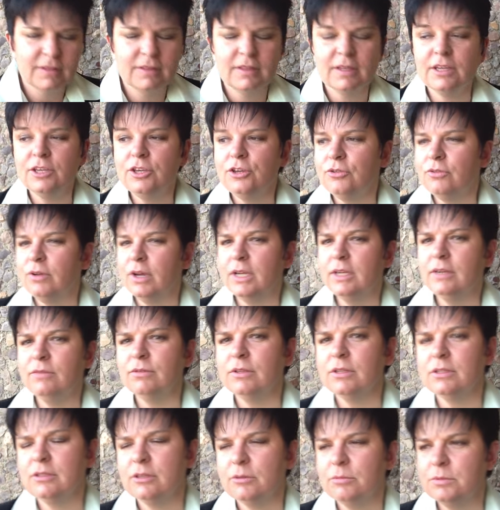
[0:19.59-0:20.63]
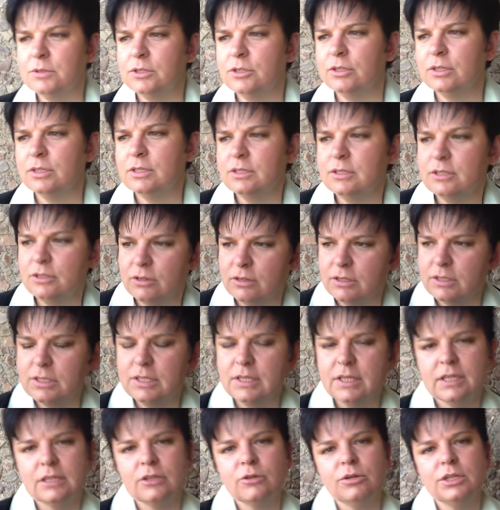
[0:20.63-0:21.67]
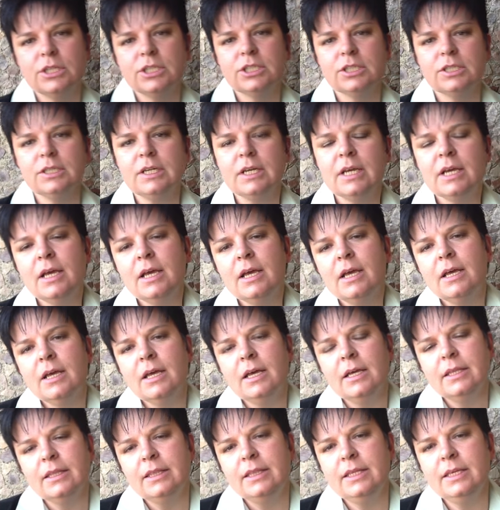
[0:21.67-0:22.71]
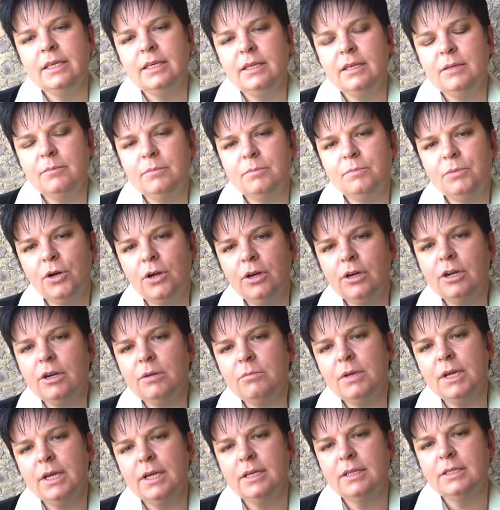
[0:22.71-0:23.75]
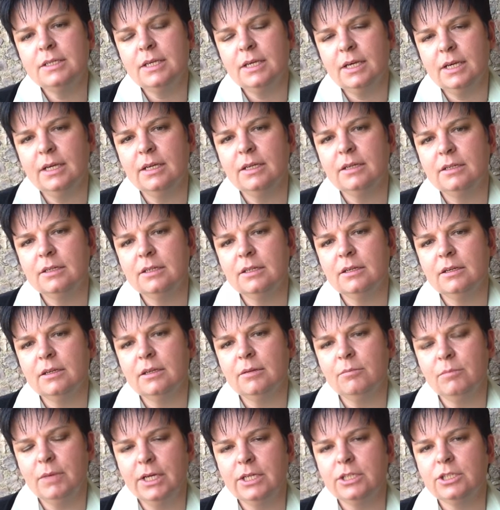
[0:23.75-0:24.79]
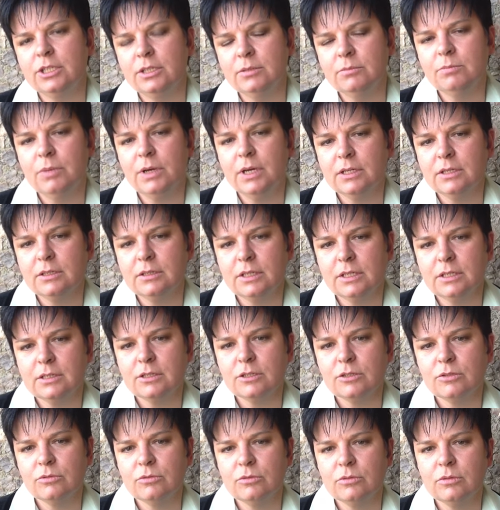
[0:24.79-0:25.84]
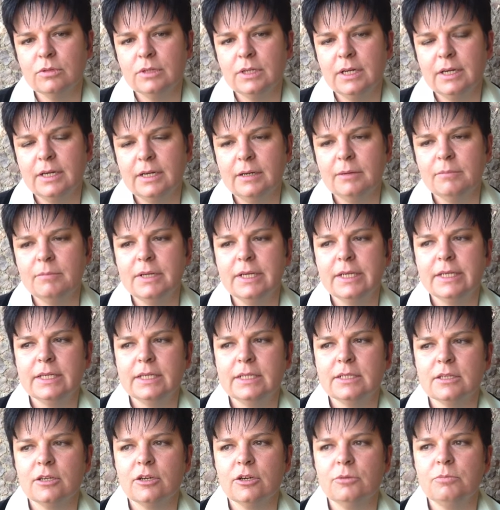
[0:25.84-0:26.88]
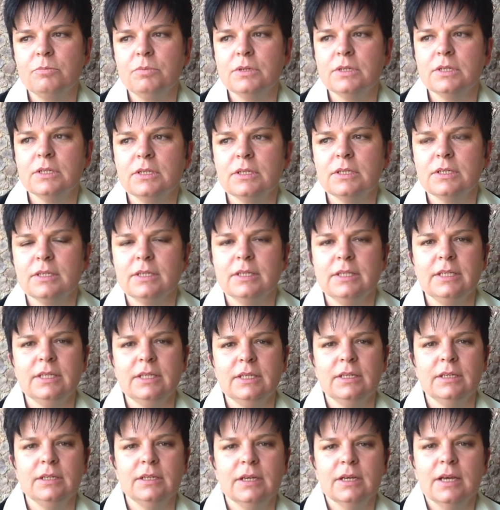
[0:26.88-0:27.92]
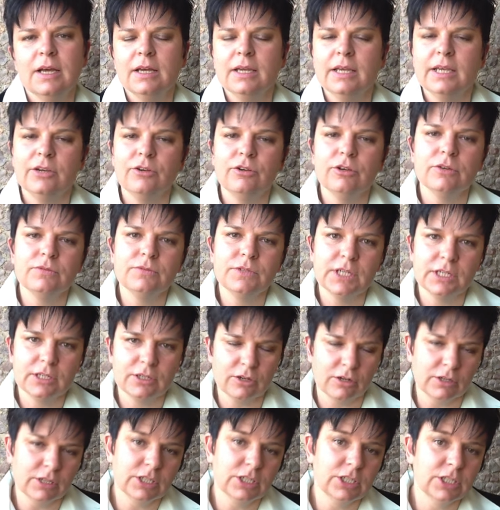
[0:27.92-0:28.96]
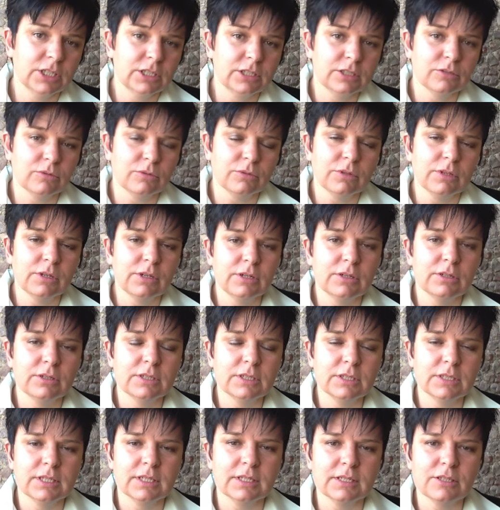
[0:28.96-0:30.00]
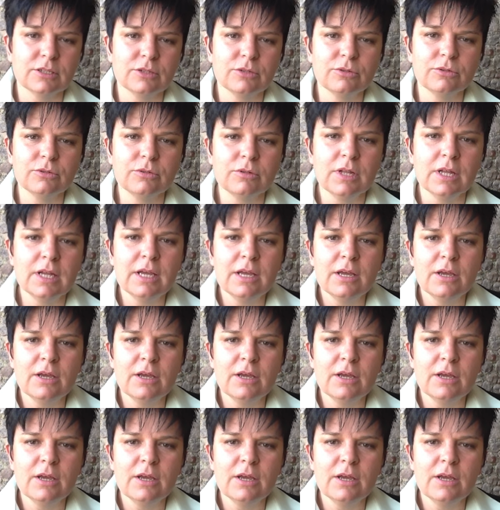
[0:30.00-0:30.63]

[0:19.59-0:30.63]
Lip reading: Thank you, Rene, for this opportunity to answer that question. The program has had a major impact on our school. It has opened the area of technology to all the learners in our school.